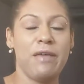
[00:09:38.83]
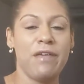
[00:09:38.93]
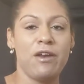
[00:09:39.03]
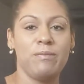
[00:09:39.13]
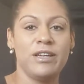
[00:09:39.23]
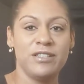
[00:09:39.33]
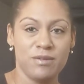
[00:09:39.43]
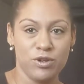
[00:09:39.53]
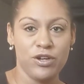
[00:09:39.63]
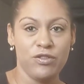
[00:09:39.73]
and that'll be
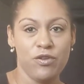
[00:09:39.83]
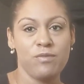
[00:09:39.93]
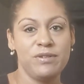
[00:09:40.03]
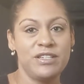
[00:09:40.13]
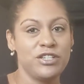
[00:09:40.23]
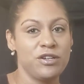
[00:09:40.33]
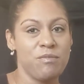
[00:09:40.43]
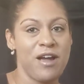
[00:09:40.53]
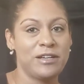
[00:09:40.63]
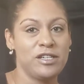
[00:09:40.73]
some good third position
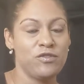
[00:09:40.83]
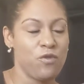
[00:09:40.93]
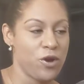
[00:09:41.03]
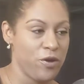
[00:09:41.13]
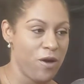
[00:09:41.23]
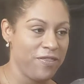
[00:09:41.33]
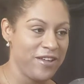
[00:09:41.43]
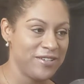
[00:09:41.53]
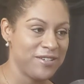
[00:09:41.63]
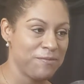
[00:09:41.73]
practice for you on
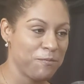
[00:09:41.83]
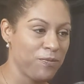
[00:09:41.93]
this.